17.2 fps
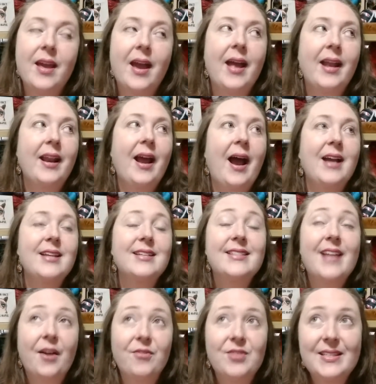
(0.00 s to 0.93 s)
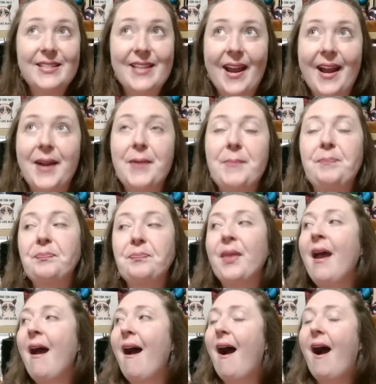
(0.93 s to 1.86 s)
And I just have to say,
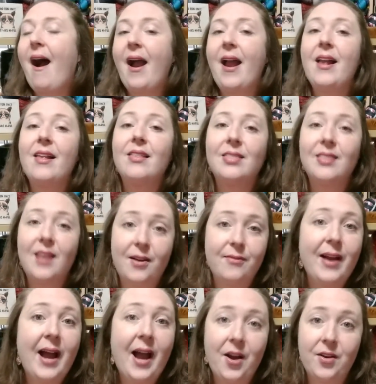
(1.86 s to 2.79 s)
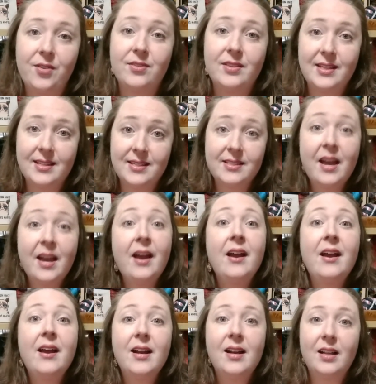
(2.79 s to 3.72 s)
I love how this
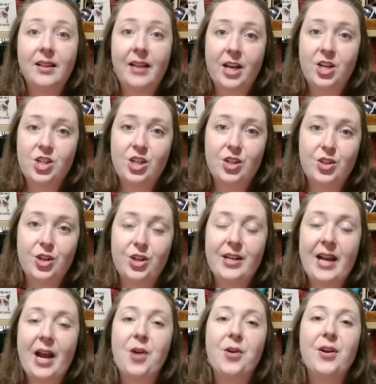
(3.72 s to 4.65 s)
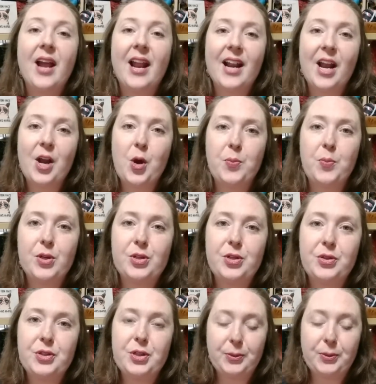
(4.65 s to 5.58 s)
collection turned out, and I hope you
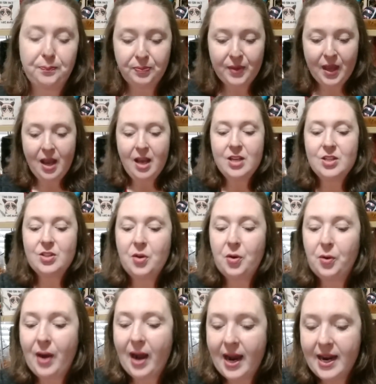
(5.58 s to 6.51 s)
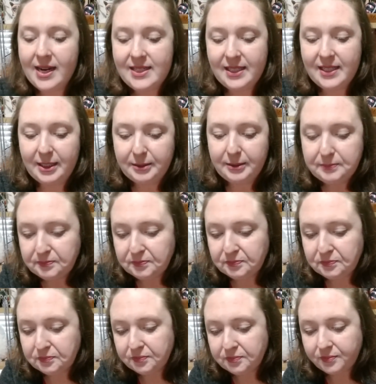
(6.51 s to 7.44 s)
do too. So I
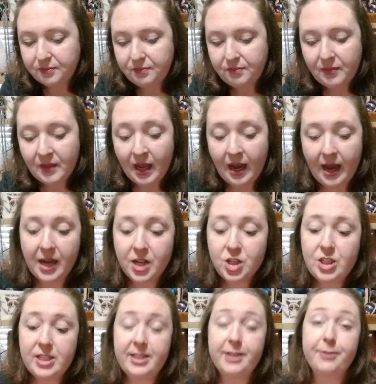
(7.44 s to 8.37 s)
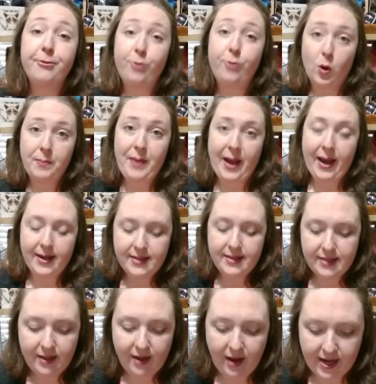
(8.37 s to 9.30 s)
actually did 4
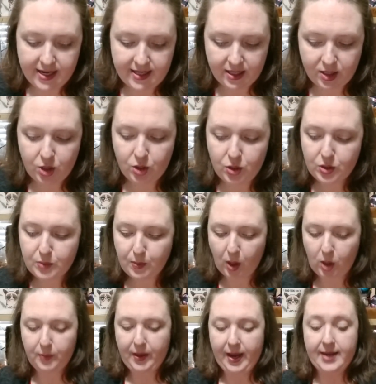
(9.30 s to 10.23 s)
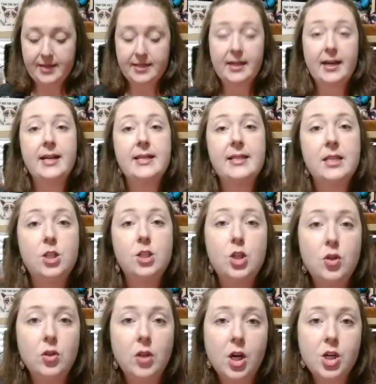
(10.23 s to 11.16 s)
bags. I did 2 smaller bags, and I did
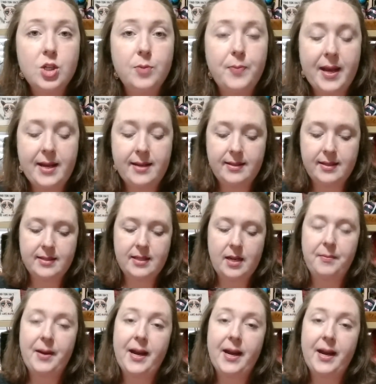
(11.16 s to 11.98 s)
2 larger bags this time.